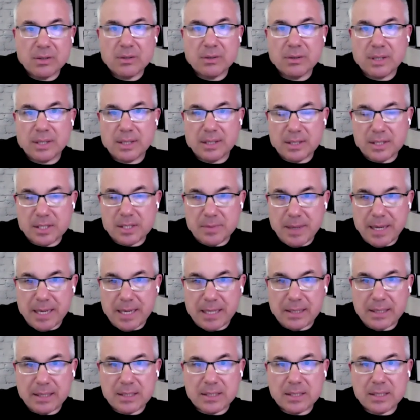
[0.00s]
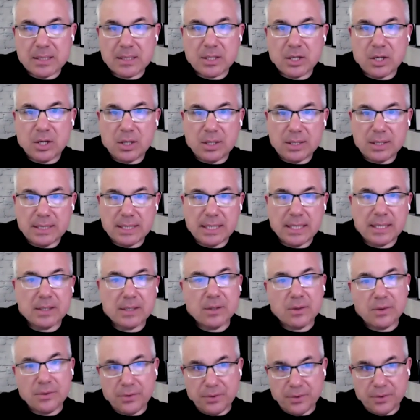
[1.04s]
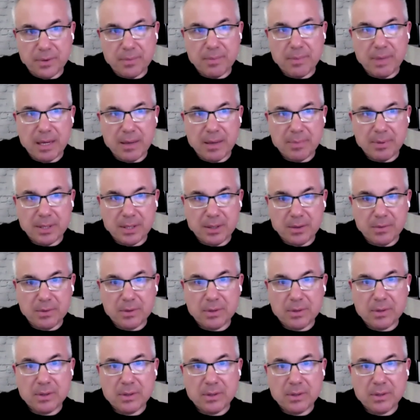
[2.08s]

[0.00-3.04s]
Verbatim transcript: and the SMAC list as content. Go through and map it out.